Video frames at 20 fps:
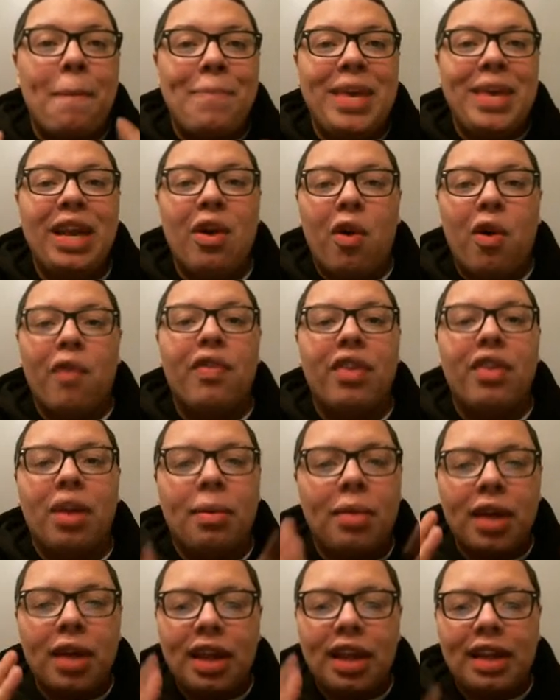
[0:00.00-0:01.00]
beat over
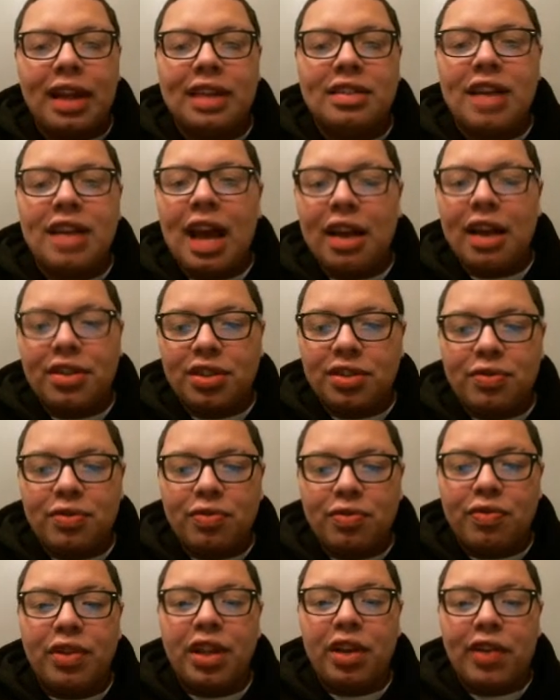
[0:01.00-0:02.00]
them. That's just
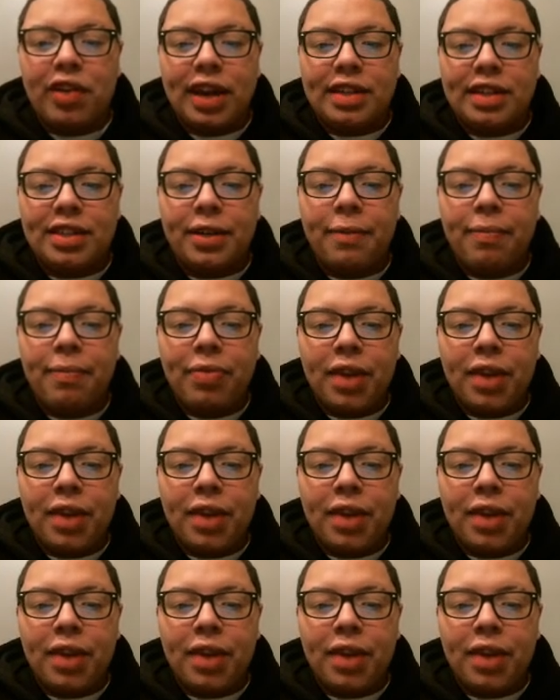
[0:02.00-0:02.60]
really crazy.